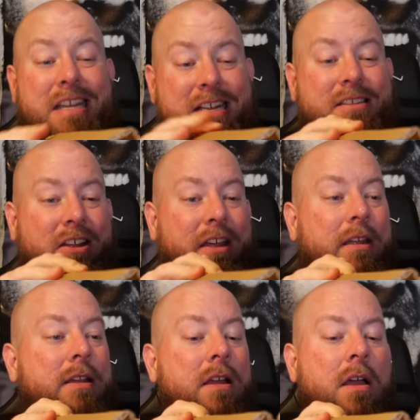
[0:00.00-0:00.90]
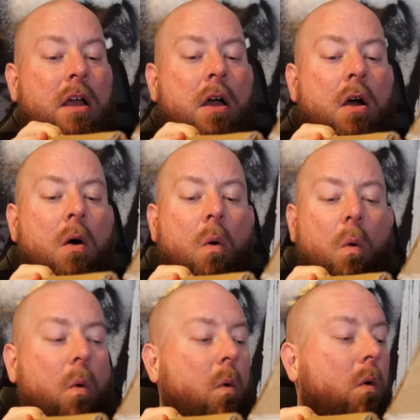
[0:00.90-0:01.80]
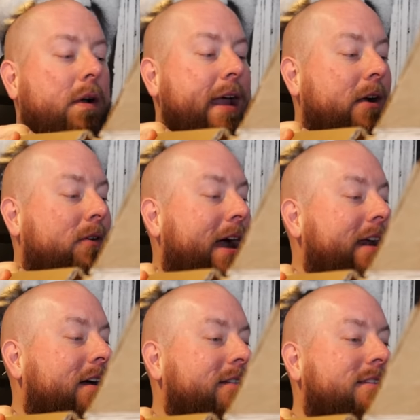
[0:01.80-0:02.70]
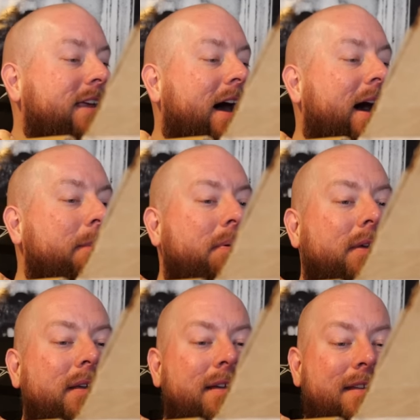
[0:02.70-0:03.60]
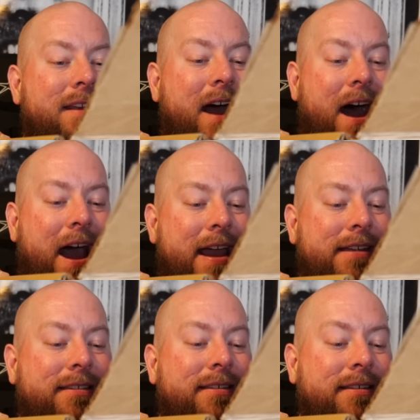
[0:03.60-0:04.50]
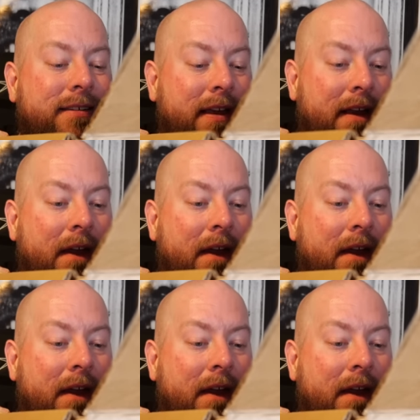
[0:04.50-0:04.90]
easily oh okay right on top nice